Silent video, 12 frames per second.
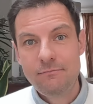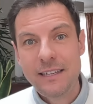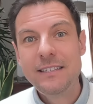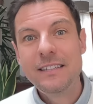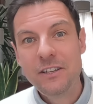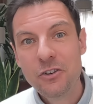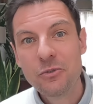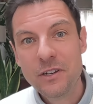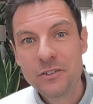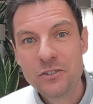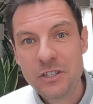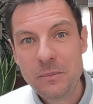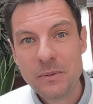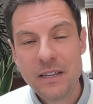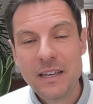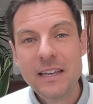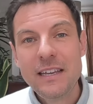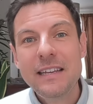a secure relationship,
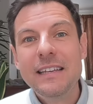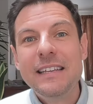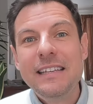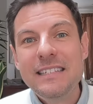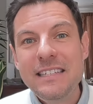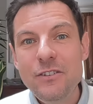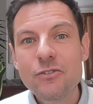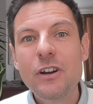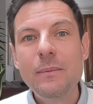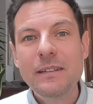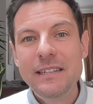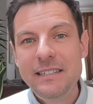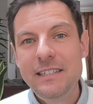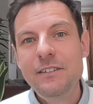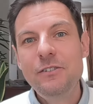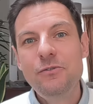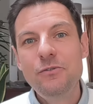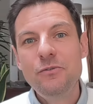is in your
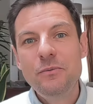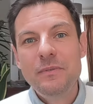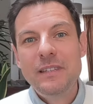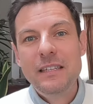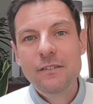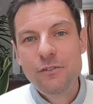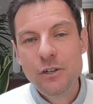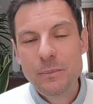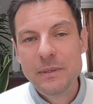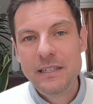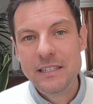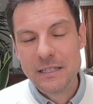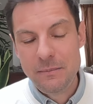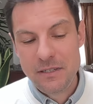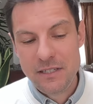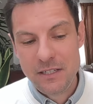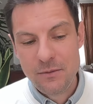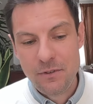ability to develop
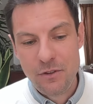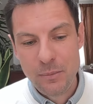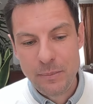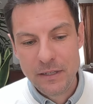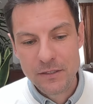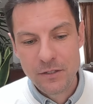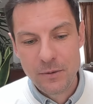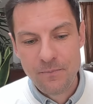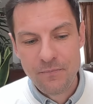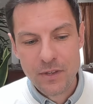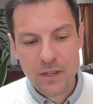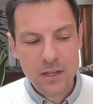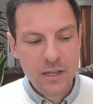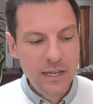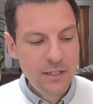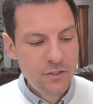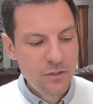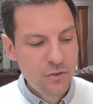intimacy with your partner.
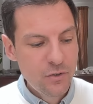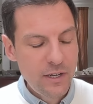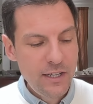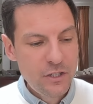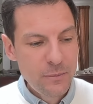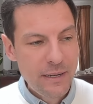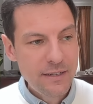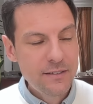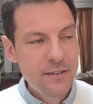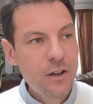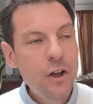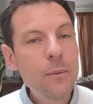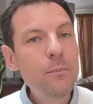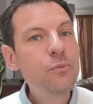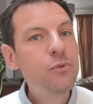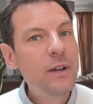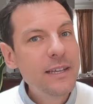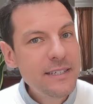And so it's about
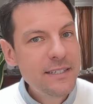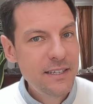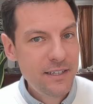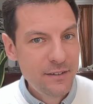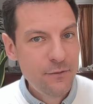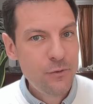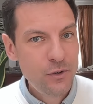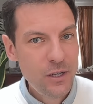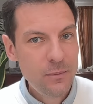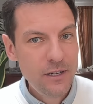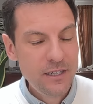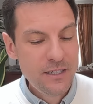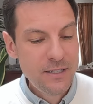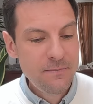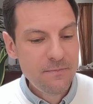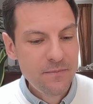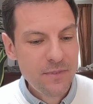embracing vulnerability,